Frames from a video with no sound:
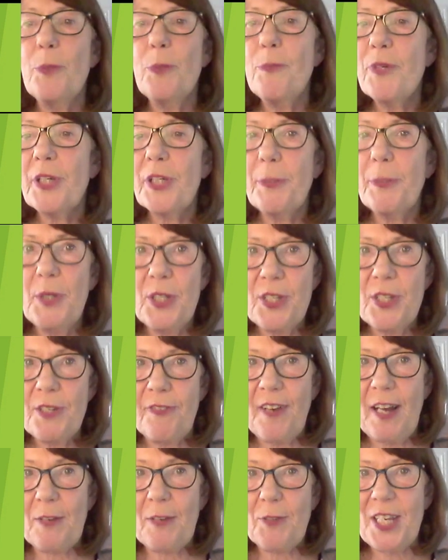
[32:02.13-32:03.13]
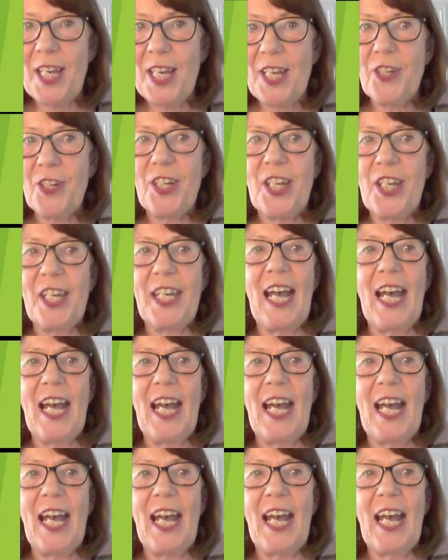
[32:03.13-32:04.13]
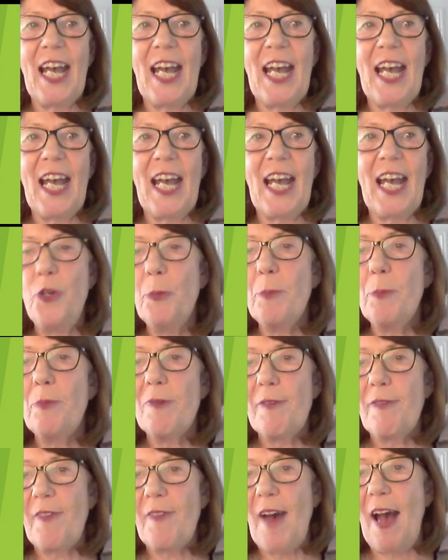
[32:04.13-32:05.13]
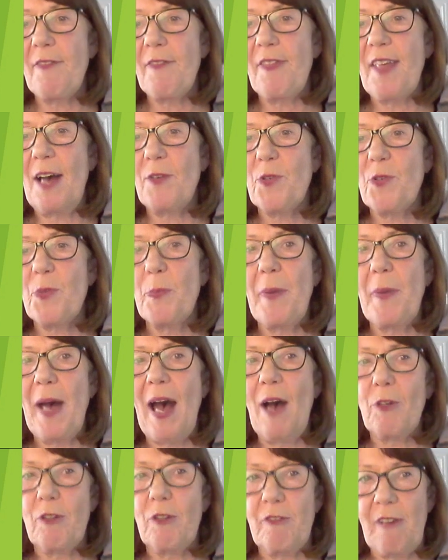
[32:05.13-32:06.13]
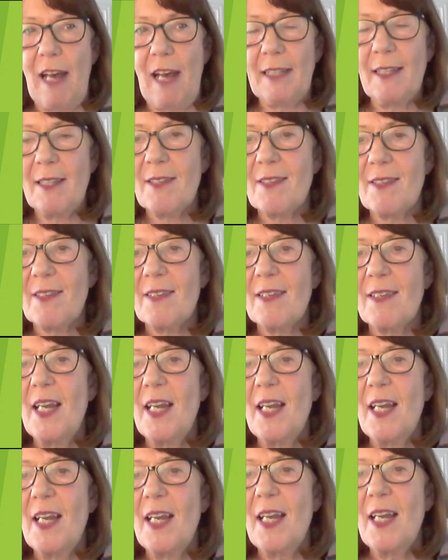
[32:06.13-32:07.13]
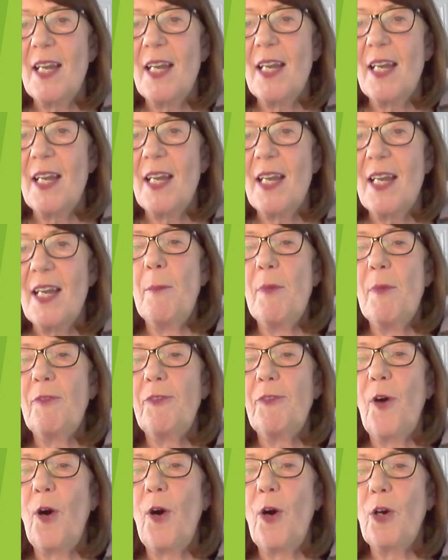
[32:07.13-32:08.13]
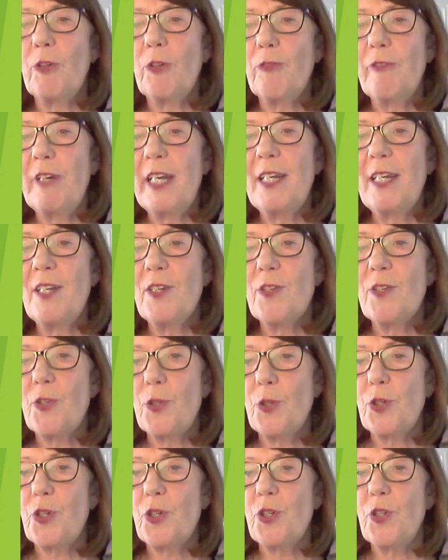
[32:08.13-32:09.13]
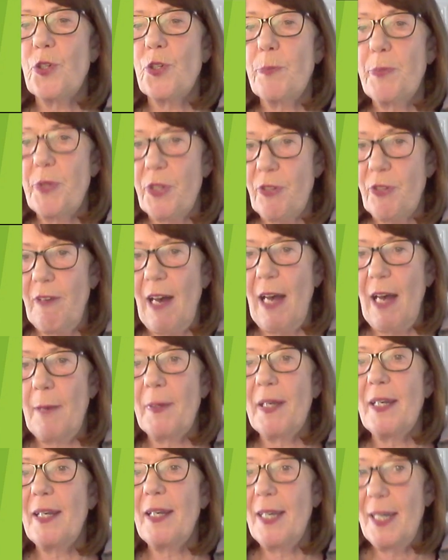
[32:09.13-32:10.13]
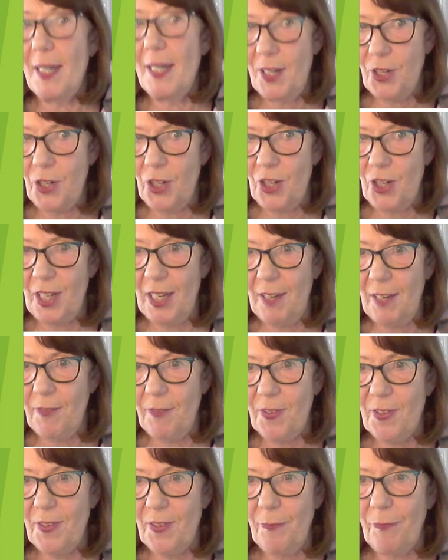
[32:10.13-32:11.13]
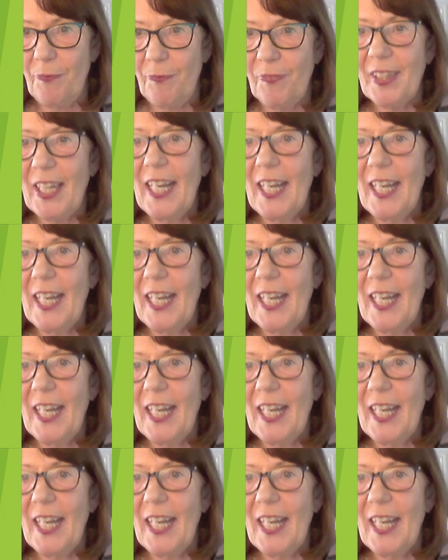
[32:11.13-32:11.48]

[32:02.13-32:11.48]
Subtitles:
Cumbria Community Foundation have a number of £5,000 grants for green social prescribing initiatives.